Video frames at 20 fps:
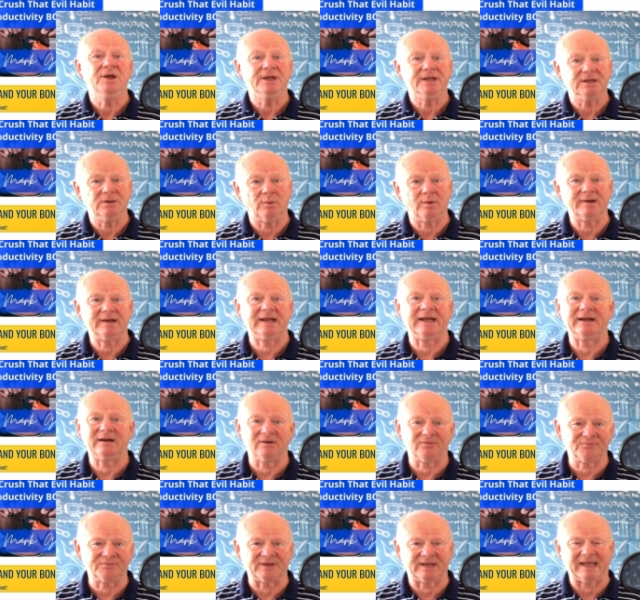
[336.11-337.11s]
you want to get
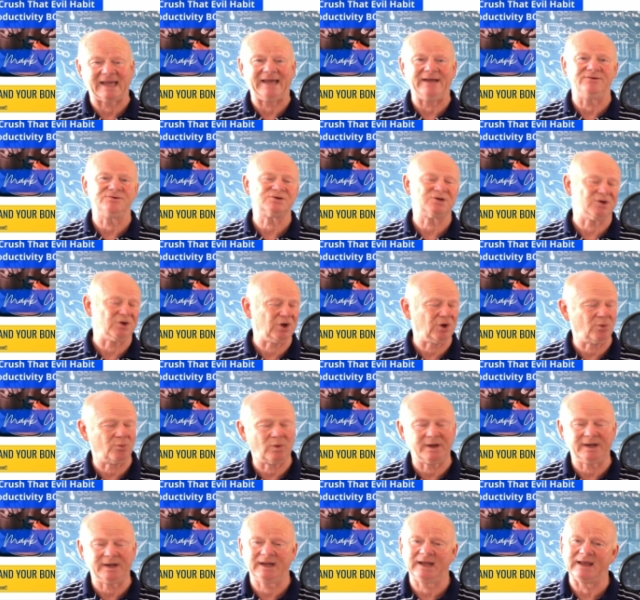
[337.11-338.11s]
off the couch, you
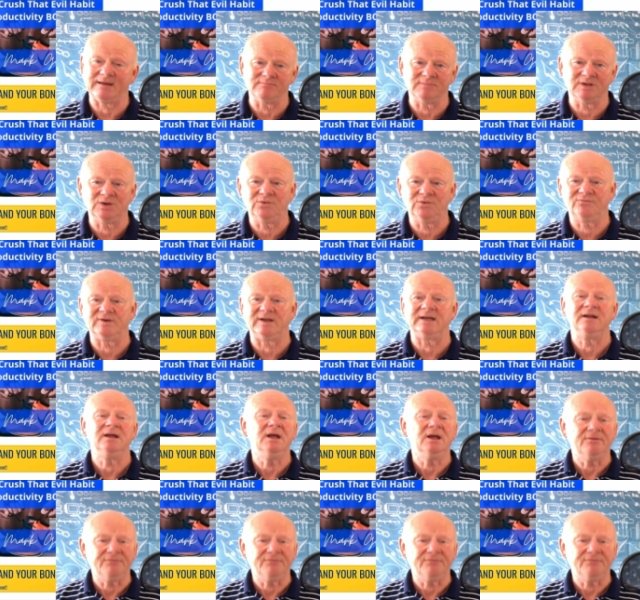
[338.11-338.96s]
want to get moving,